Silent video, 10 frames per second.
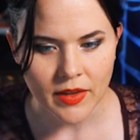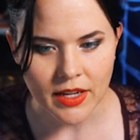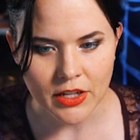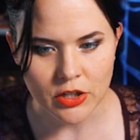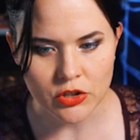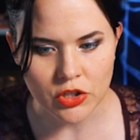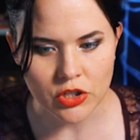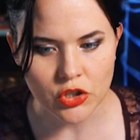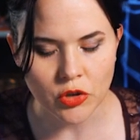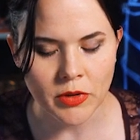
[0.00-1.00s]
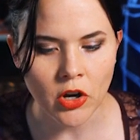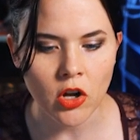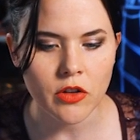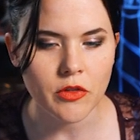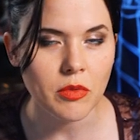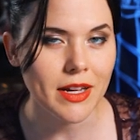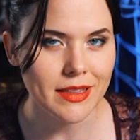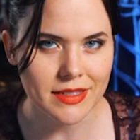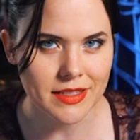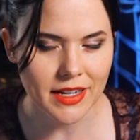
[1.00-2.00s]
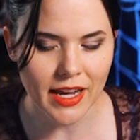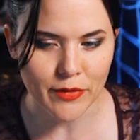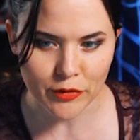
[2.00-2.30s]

And here it's going to show me all of the playlists that I have